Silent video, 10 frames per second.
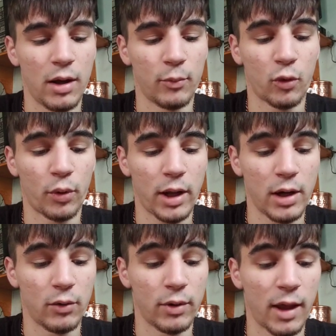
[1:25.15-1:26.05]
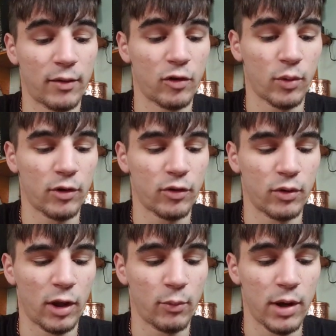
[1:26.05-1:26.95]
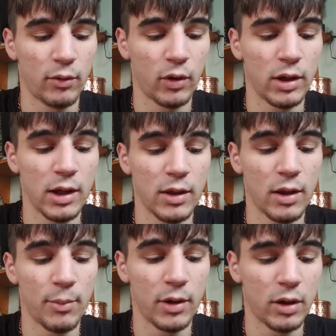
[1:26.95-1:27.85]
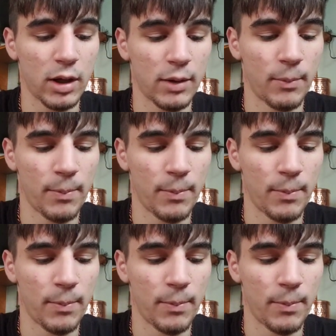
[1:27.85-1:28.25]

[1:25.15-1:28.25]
Tornado in that situation, like we didn't really need the ability.